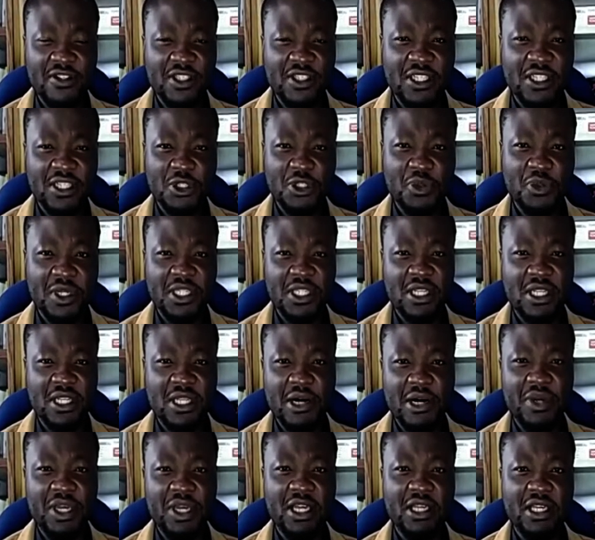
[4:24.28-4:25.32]
weeks now
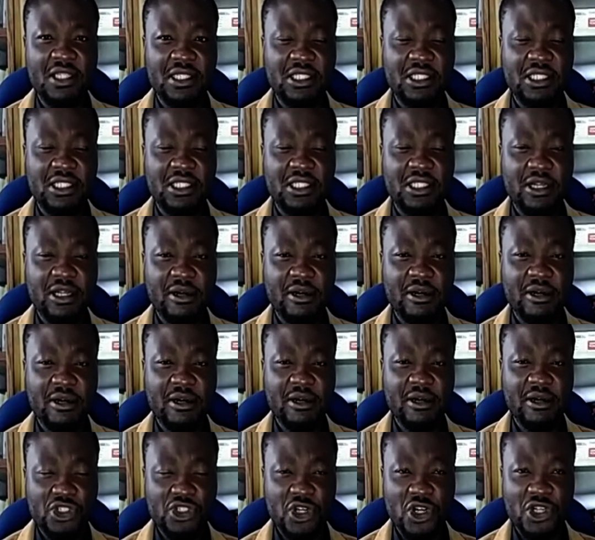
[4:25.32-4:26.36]
that
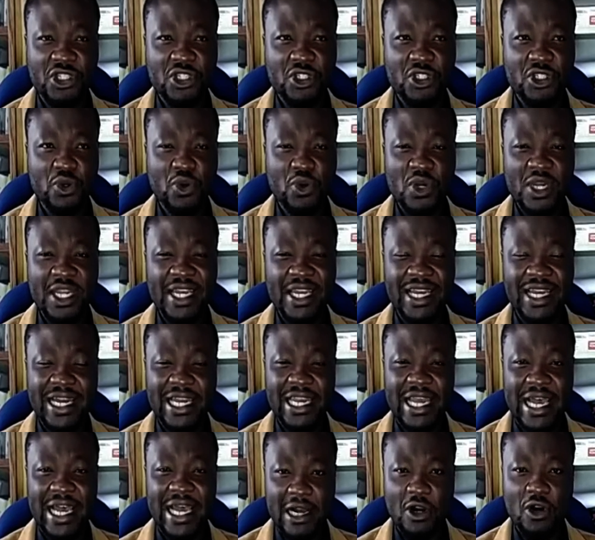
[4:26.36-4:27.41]
the churches only can
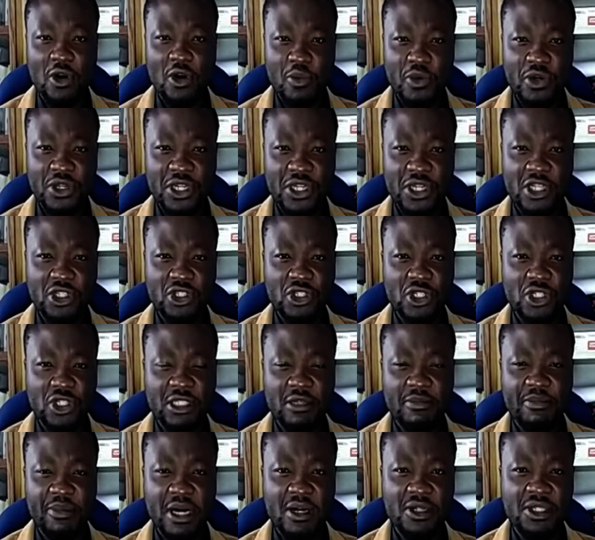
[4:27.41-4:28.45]
accommodate just
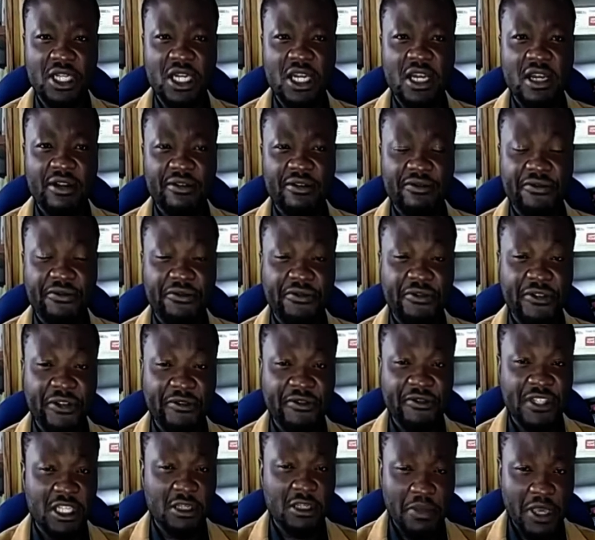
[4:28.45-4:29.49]
about 50
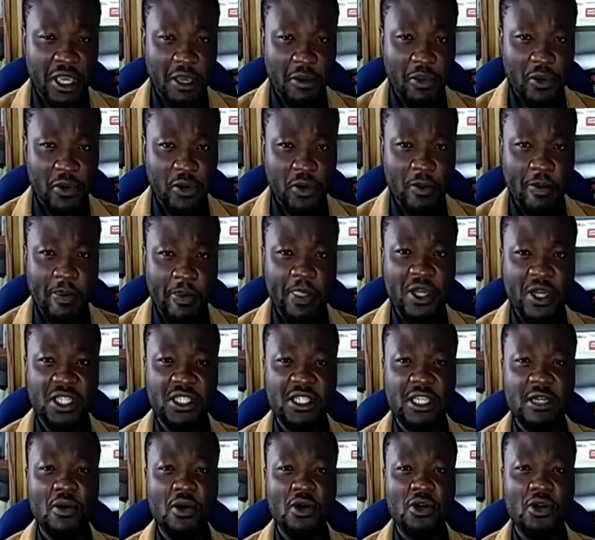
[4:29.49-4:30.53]
people, still
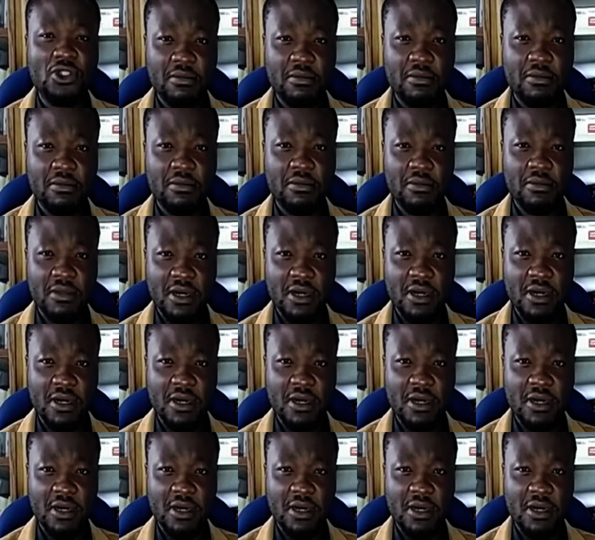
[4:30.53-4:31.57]
also with a mosque
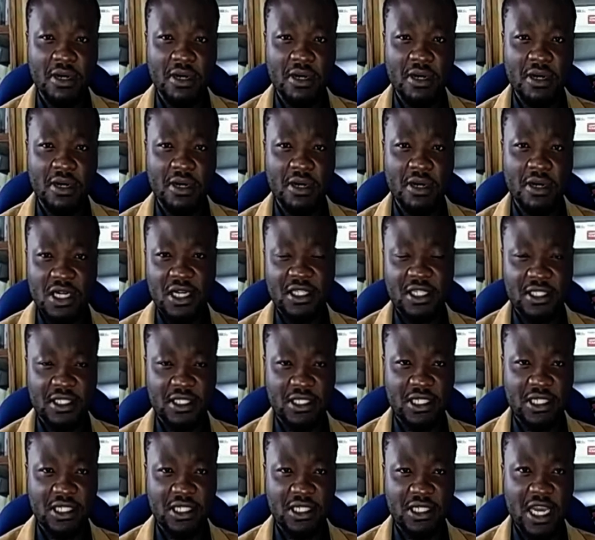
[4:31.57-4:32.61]
around the
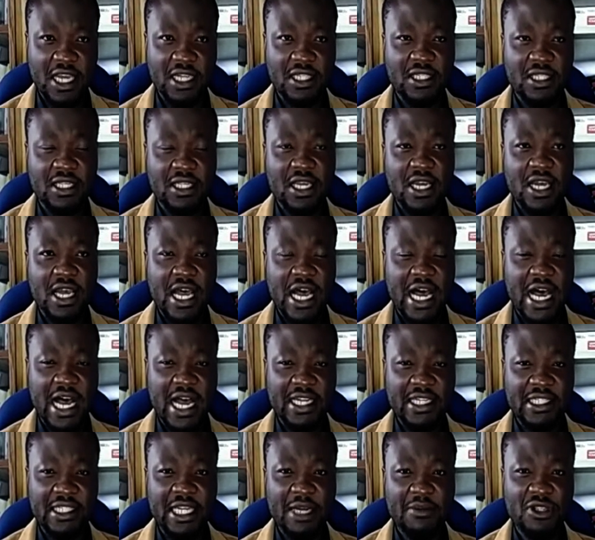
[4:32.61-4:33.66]
state. And in
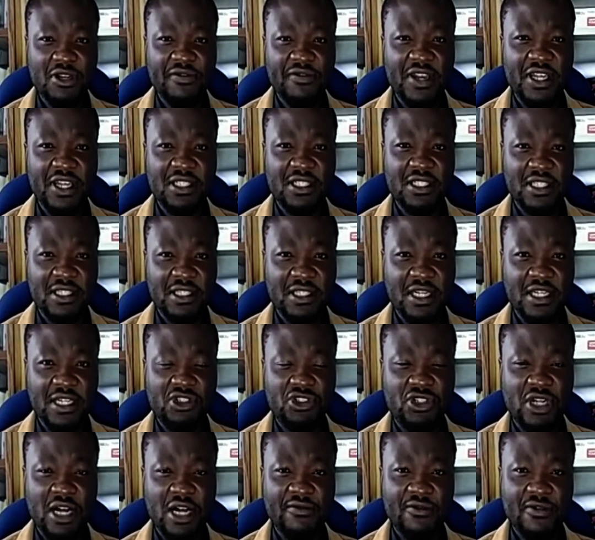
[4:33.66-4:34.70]
terms of interstate travel,